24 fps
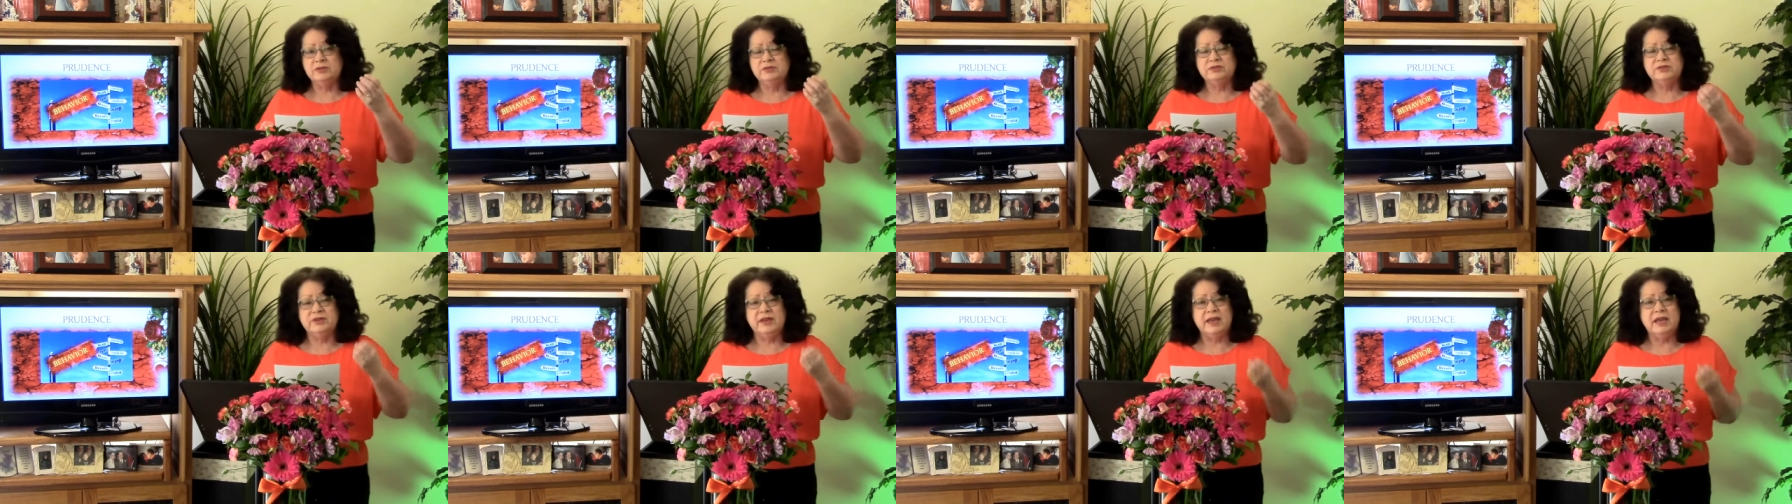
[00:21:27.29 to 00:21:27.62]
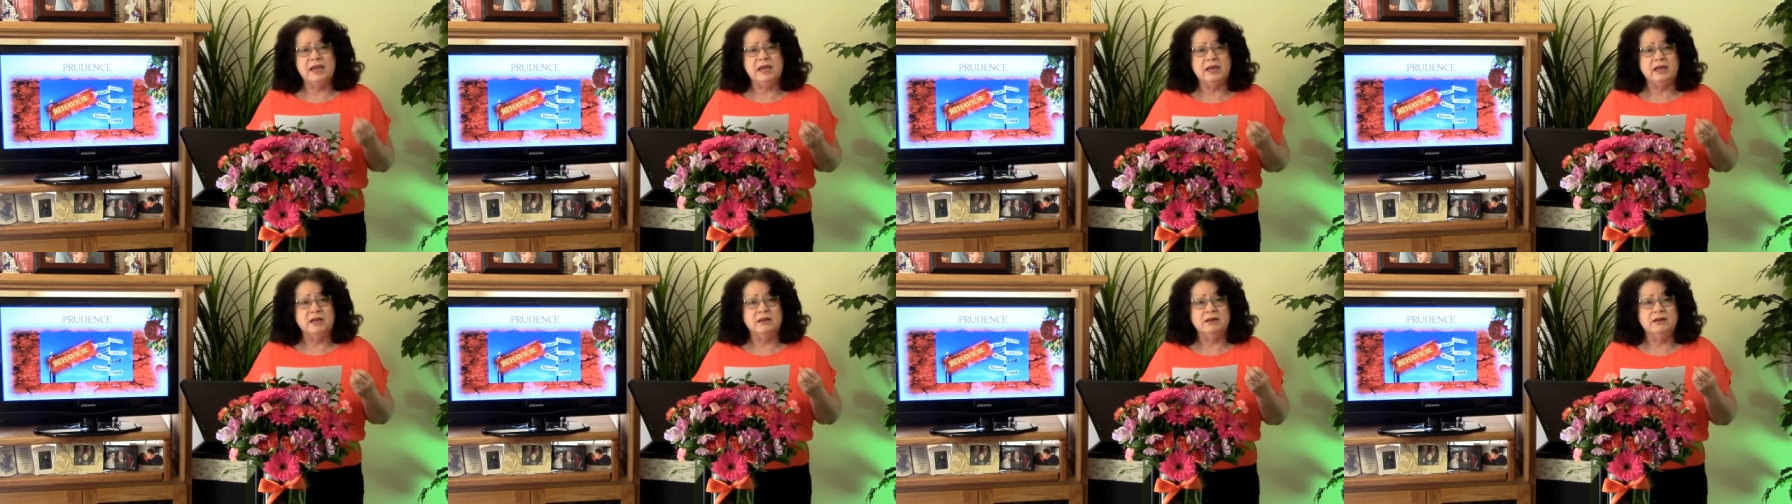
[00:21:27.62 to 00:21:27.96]

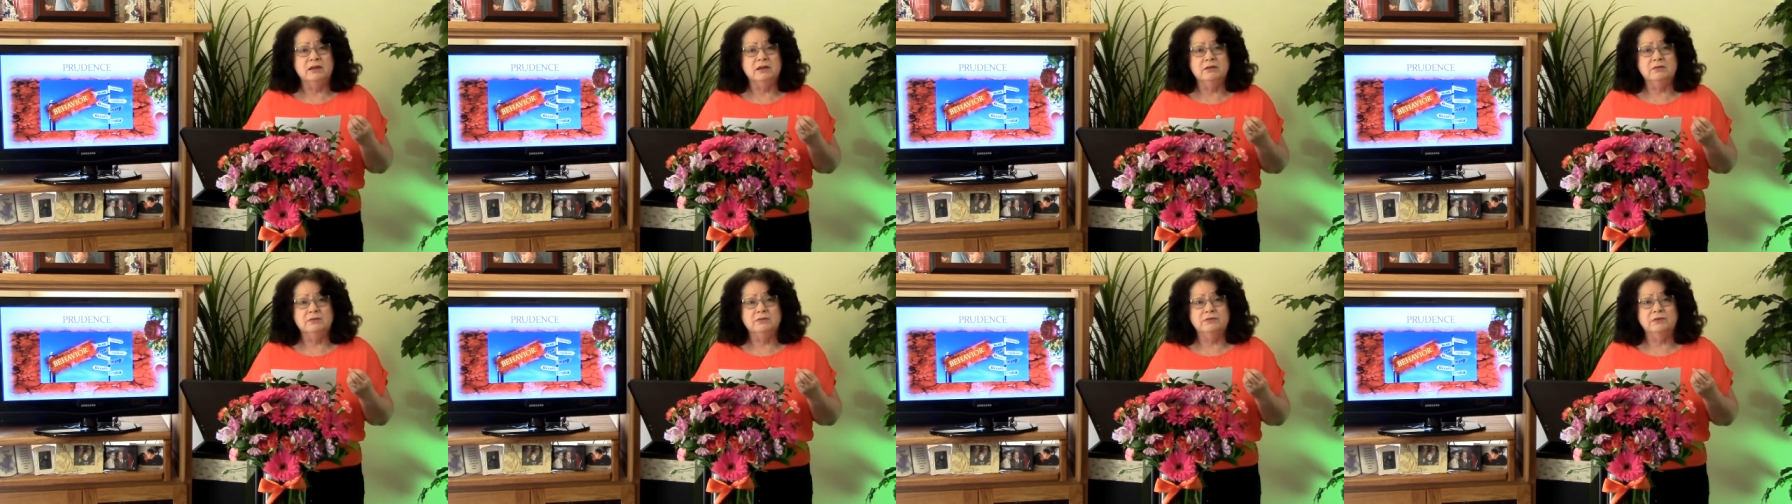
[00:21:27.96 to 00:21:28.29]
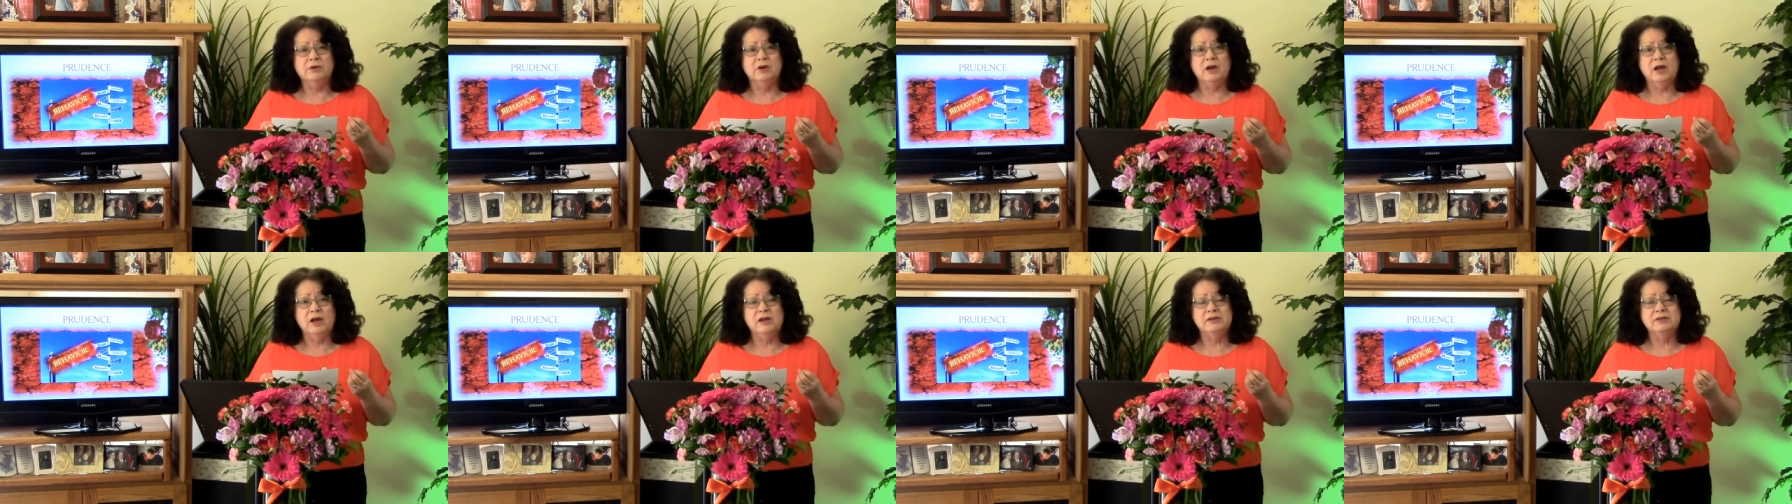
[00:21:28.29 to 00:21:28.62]
said
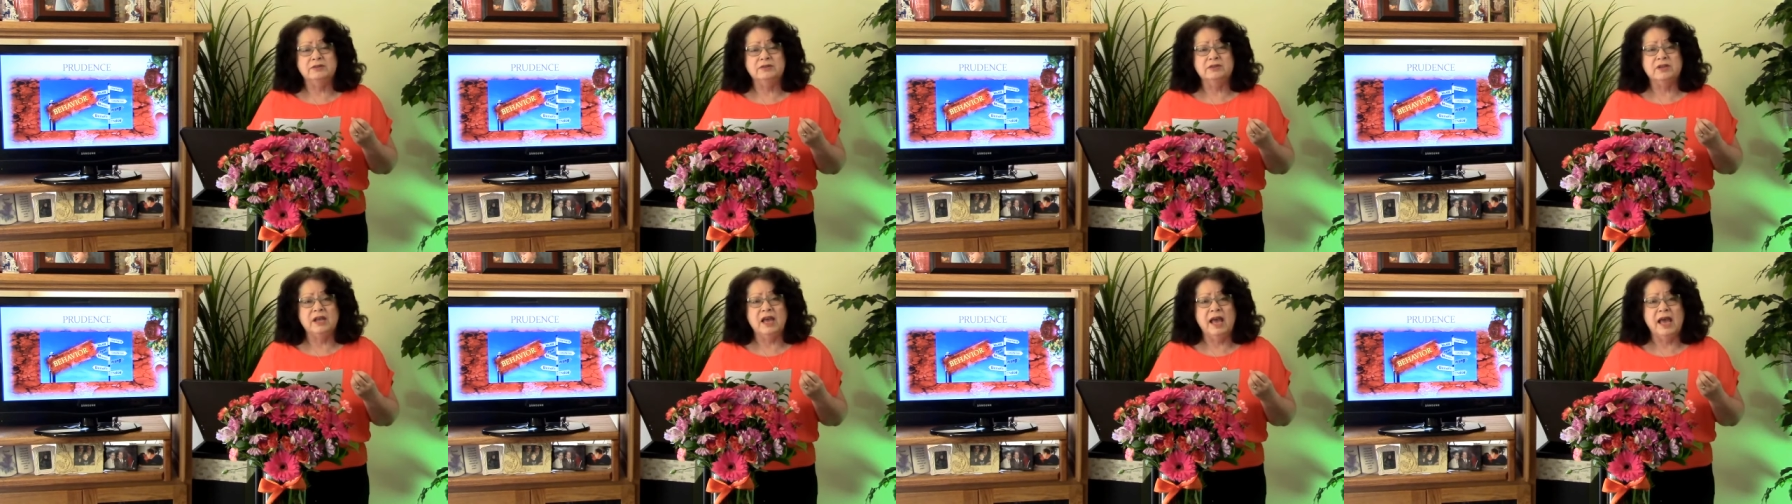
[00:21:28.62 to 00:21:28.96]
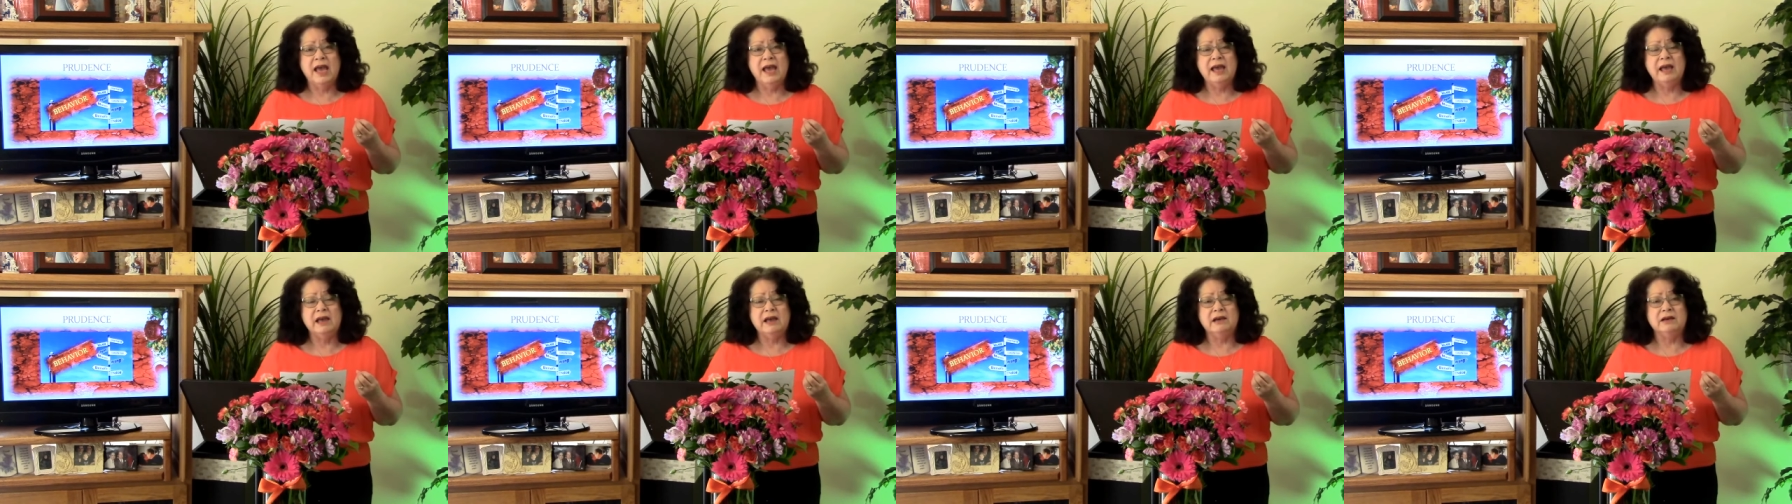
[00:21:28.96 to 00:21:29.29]
for us to
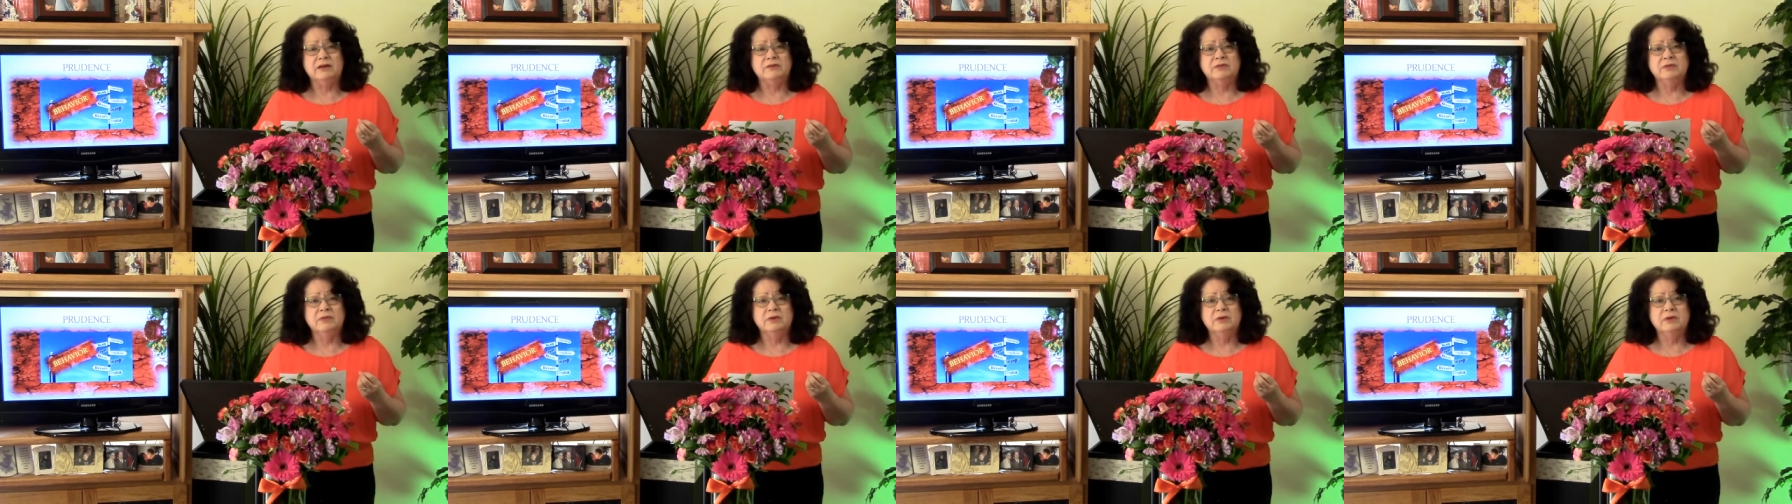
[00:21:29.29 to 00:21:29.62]
have